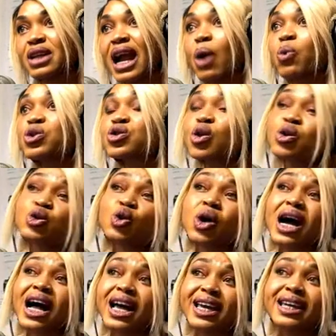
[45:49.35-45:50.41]
I will talk to
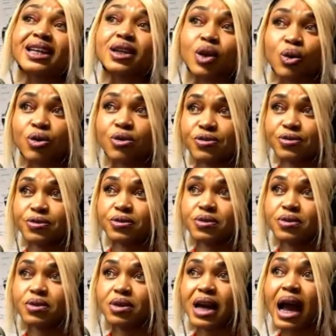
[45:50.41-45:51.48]
her in love.
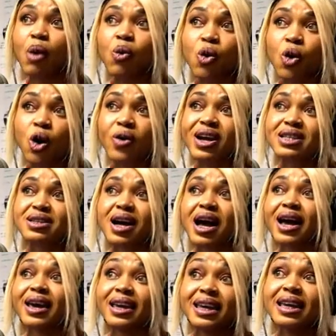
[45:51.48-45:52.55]
I will correct
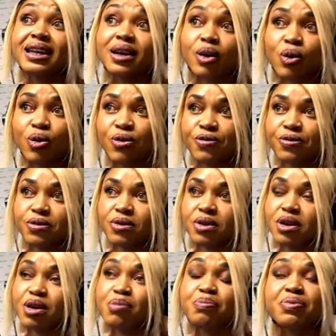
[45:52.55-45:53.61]
her in love.
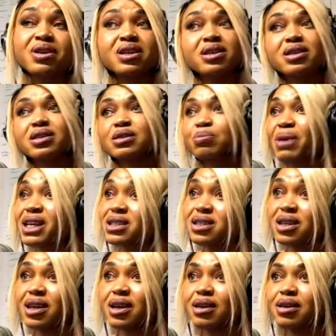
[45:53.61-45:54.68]
Please, my
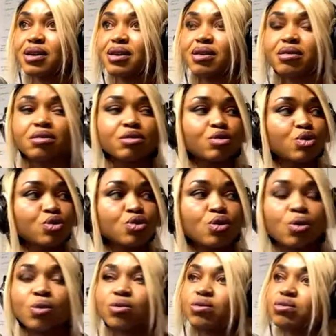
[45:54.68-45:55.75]
dear, you
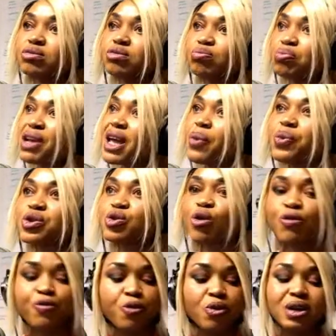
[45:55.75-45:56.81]
know, playing with
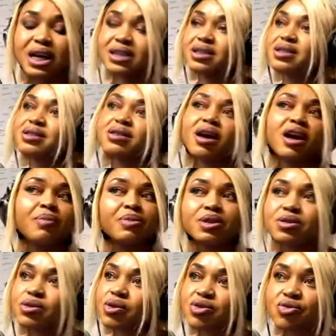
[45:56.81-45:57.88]
your phone at this time
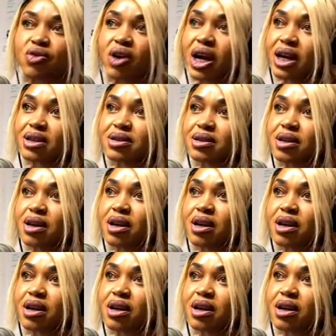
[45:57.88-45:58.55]
is not right.